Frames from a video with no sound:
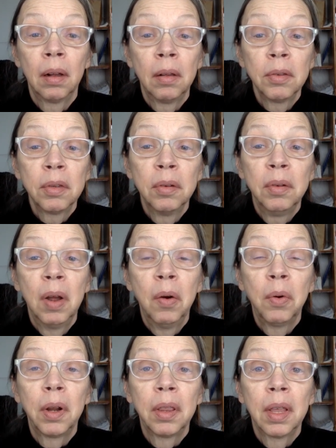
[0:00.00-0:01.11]
Also
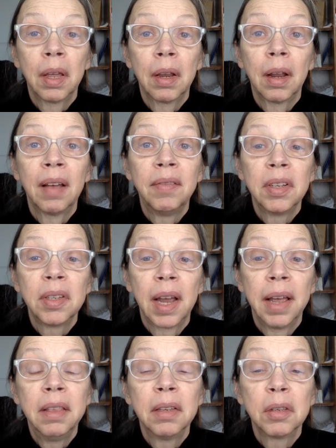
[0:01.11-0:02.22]
note that I've
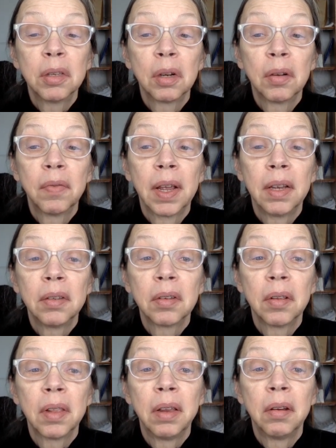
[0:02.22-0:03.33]
designed this survey
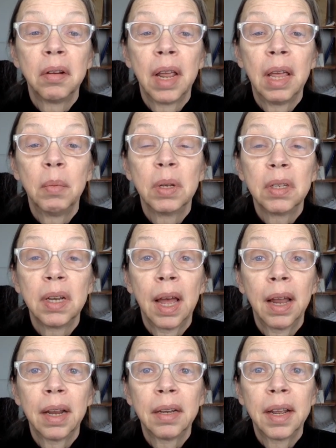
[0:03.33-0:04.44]
so that your name is
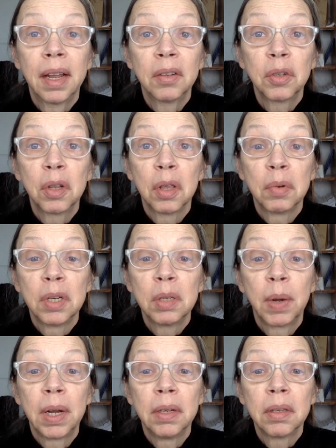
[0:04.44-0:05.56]
not attached to the
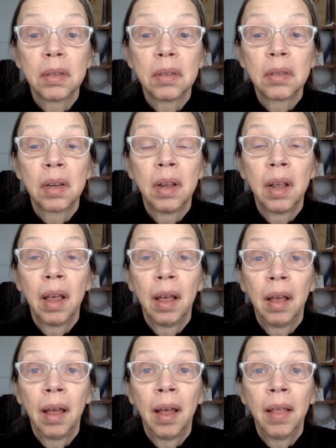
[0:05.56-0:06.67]
responses.
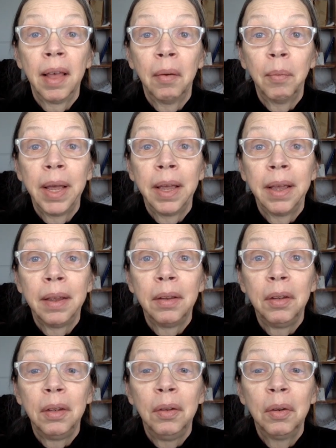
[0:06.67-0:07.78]
That
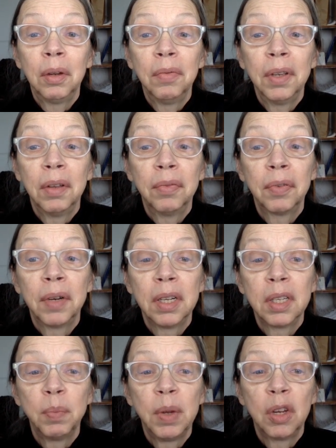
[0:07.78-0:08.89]
way you can feel free to
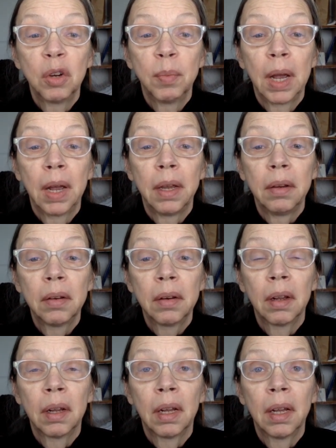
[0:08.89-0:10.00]
speak your mind
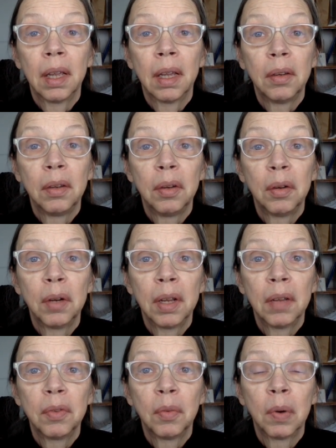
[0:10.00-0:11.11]
and you don't
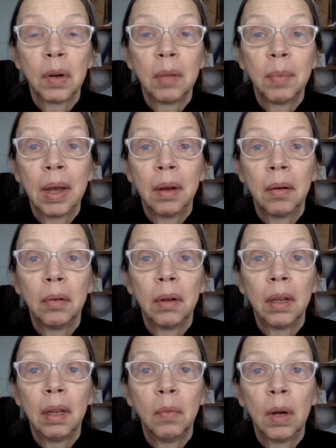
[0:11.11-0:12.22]
have to worry about
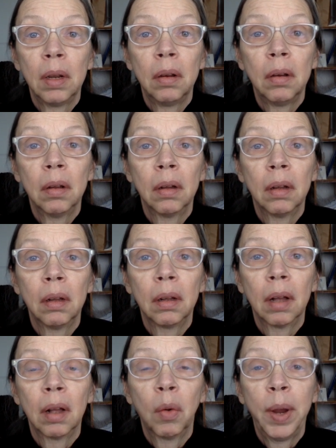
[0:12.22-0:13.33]
anyone
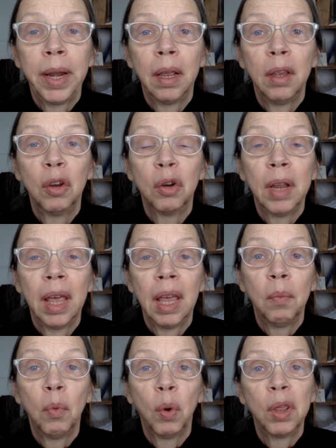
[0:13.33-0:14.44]
equating your
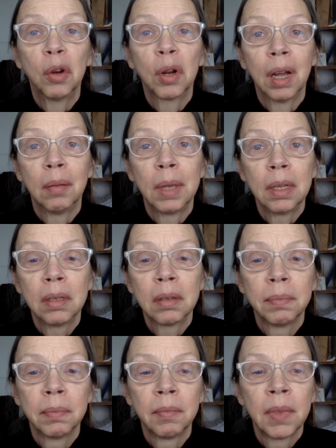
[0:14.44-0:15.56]
name with your comments.